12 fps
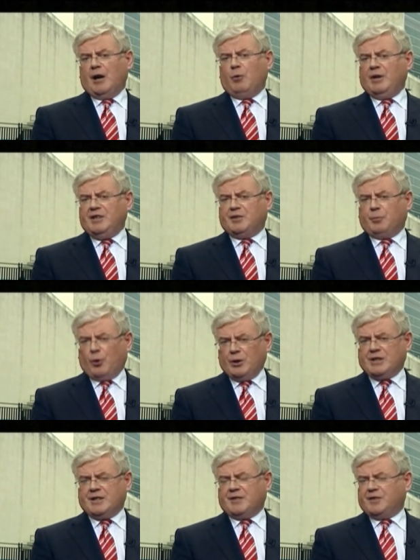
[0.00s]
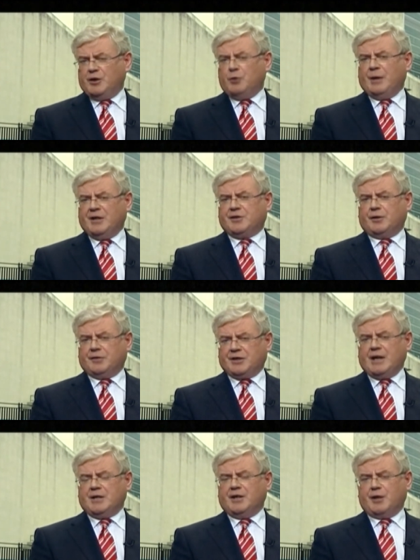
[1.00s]
uh, when he's appointed as the new Minister of
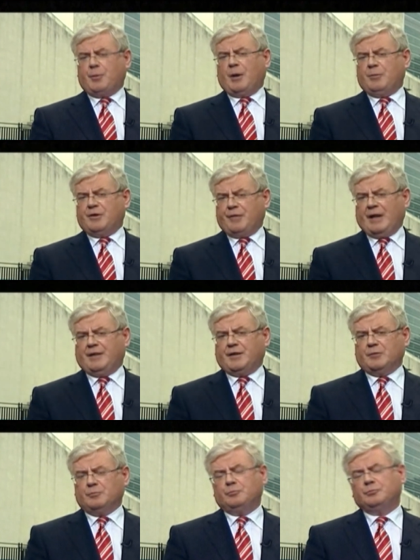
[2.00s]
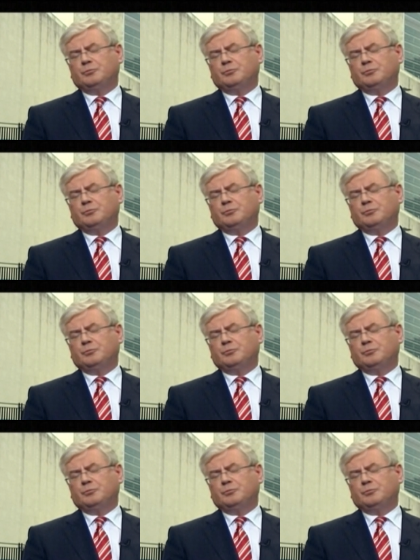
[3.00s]
State in the Department of Health.